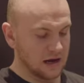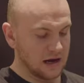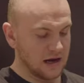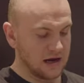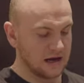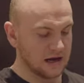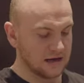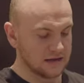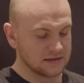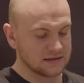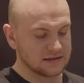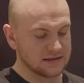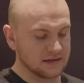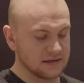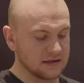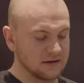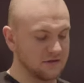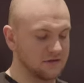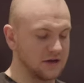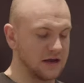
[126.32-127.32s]
And
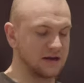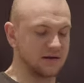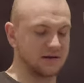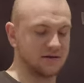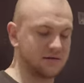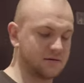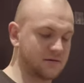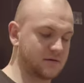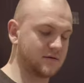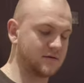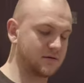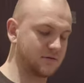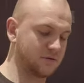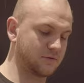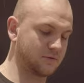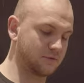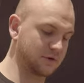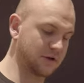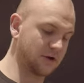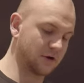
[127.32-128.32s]
then
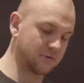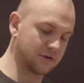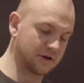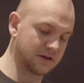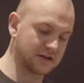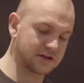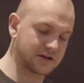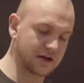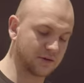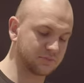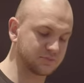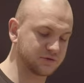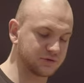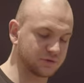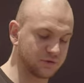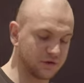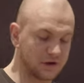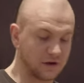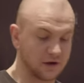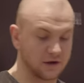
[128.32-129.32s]
we already come
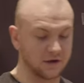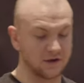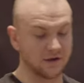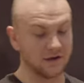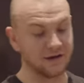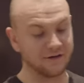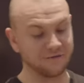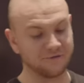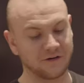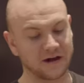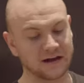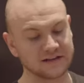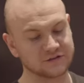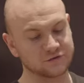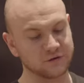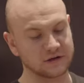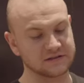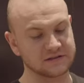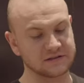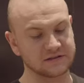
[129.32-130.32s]
to the fast
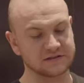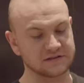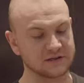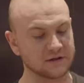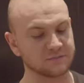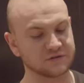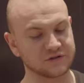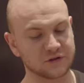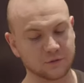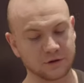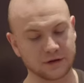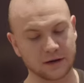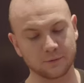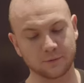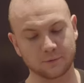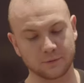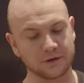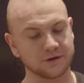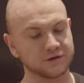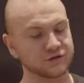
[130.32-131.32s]
track system. So what I
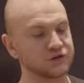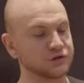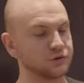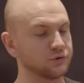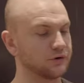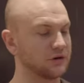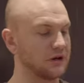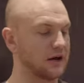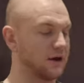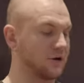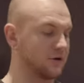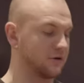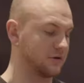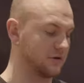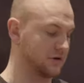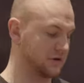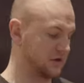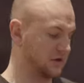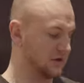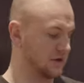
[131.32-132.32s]
will do now
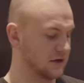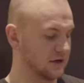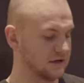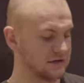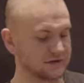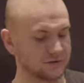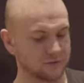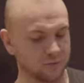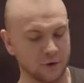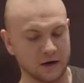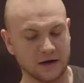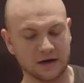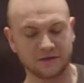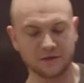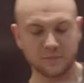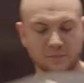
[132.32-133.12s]
is weighing